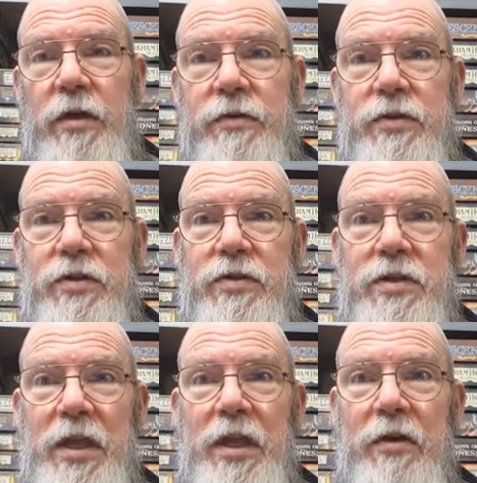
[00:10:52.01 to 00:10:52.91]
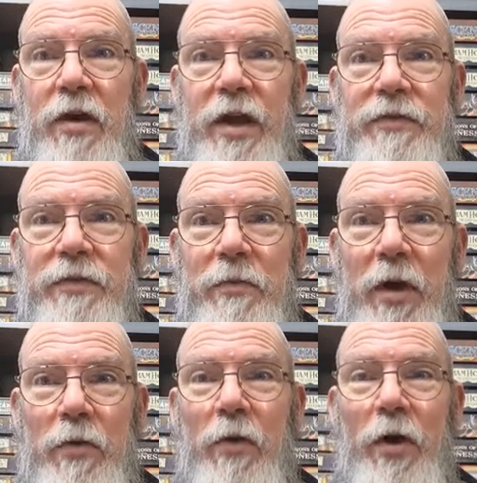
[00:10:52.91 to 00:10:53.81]
I was just digging graves for
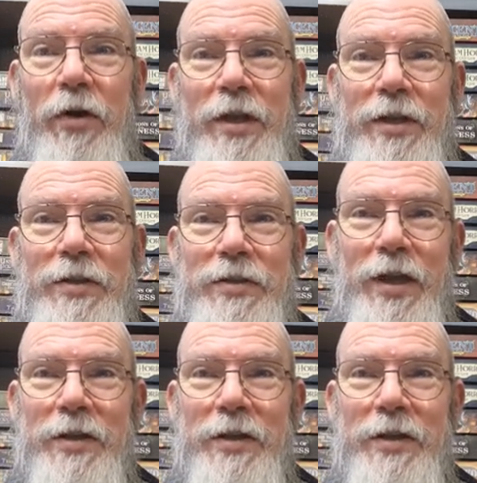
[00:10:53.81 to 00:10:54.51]
my warriors.